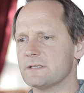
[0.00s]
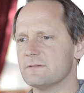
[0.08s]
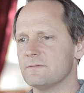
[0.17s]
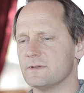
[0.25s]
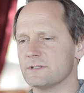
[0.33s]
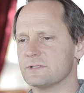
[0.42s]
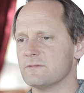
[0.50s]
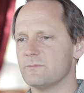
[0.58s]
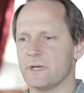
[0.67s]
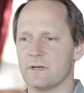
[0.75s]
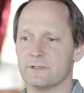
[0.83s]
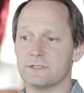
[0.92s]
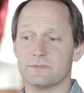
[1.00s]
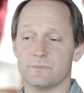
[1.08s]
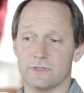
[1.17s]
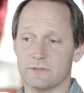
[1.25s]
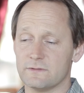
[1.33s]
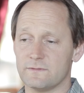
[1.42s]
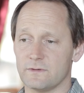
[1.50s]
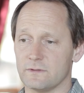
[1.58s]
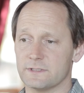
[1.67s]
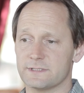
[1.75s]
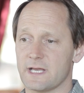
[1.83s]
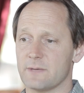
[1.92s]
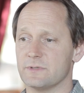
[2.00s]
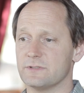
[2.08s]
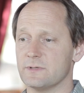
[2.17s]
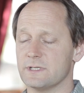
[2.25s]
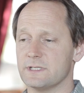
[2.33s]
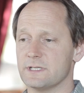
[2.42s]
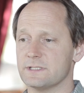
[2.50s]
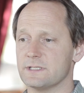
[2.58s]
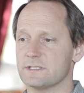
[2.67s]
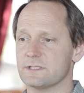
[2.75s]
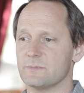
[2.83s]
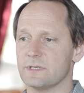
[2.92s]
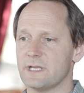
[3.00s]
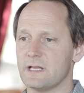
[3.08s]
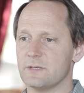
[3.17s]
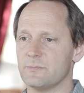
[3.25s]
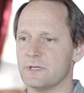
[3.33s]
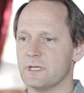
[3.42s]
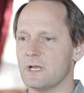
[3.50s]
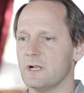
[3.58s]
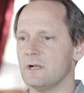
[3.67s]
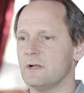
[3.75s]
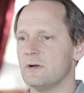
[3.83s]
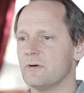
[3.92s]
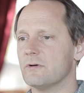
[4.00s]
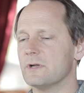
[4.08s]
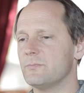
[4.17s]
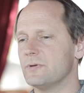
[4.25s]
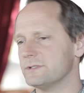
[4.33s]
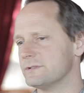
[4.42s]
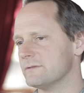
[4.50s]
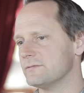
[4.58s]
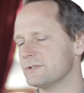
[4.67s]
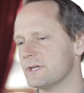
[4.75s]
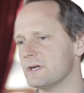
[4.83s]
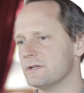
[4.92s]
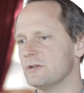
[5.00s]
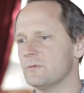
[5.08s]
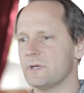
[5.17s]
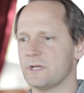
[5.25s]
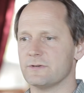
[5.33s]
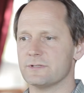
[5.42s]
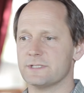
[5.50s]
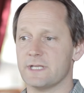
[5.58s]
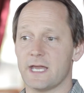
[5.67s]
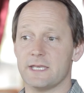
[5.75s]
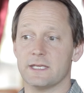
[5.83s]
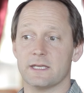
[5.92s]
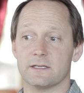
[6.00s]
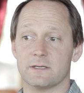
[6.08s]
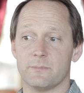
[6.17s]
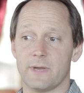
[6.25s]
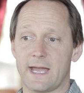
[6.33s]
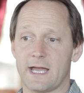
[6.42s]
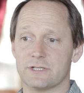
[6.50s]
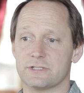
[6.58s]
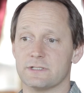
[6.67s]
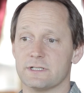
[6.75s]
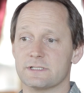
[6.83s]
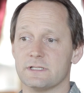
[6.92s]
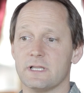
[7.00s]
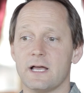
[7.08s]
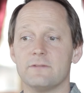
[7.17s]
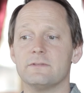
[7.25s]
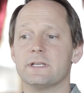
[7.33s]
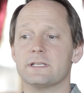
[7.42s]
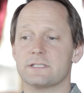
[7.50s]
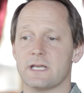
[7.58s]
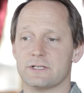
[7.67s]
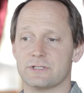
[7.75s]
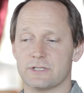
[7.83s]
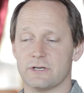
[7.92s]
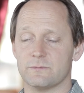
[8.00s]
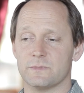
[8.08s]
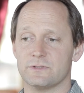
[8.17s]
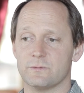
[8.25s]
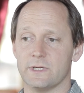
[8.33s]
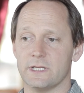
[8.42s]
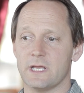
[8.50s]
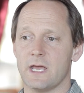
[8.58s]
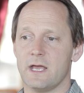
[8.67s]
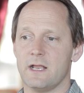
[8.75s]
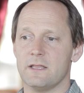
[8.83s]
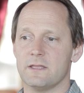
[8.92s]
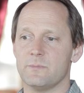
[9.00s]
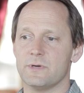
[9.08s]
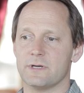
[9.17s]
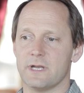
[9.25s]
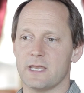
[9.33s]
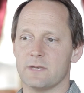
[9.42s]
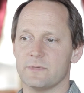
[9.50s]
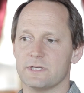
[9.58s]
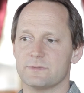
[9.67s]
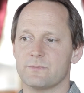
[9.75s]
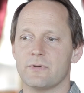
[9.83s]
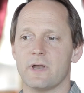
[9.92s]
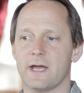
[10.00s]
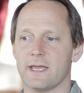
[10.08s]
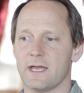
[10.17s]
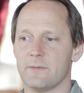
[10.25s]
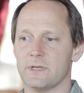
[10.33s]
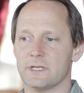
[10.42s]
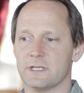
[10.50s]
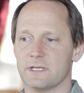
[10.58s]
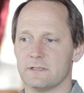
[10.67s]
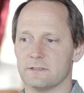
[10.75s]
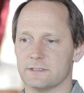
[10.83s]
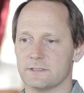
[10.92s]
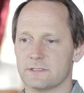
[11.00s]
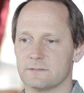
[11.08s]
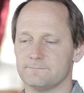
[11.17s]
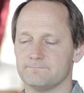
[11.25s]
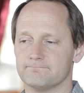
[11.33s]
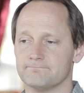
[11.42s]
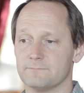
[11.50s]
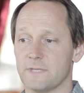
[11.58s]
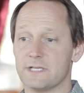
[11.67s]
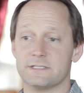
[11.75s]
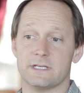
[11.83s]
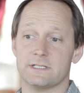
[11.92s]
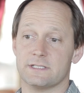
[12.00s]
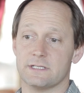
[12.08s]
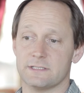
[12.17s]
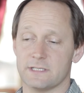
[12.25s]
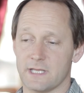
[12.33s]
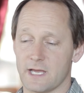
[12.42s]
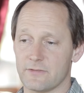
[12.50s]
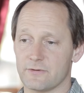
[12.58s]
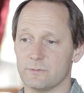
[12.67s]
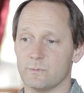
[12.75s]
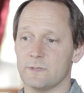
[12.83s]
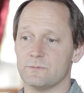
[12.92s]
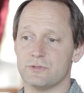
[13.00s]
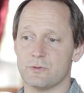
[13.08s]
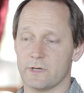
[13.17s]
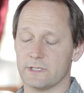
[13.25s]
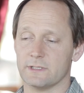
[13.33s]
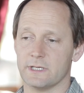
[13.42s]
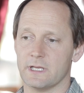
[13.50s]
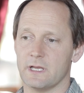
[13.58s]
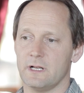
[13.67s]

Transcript: a vision of marriage as beautiful as that between Odysseus and Penelope, or a picture of shared human understanding and compassion as lovely as that shown between the bitter enemies Priam and Achilles, as they sit together and weep jointly